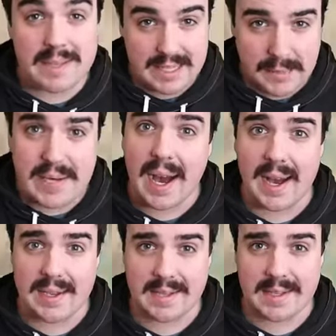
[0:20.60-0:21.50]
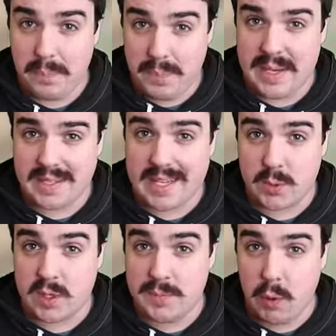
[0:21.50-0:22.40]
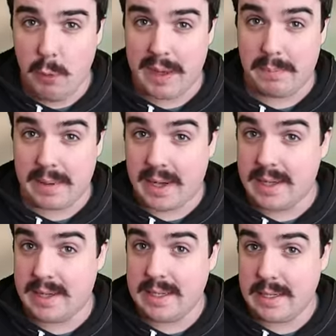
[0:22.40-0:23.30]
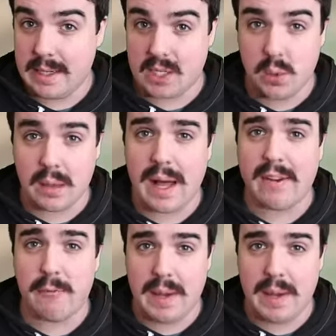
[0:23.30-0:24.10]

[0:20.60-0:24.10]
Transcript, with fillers: zip ties. Business was booming because he did this to a lot of